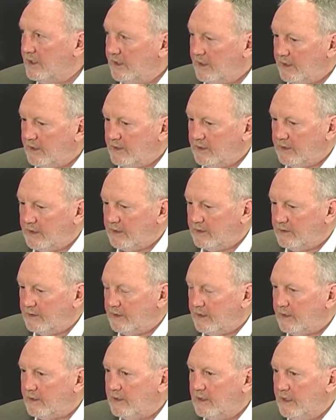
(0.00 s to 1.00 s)
And
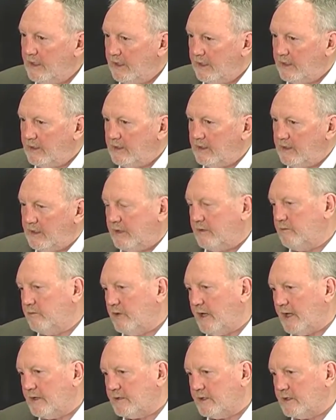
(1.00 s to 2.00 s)

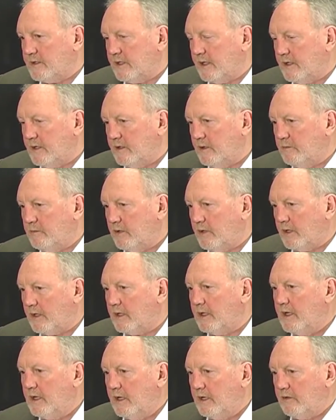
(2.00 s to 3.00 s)
as I said in the book,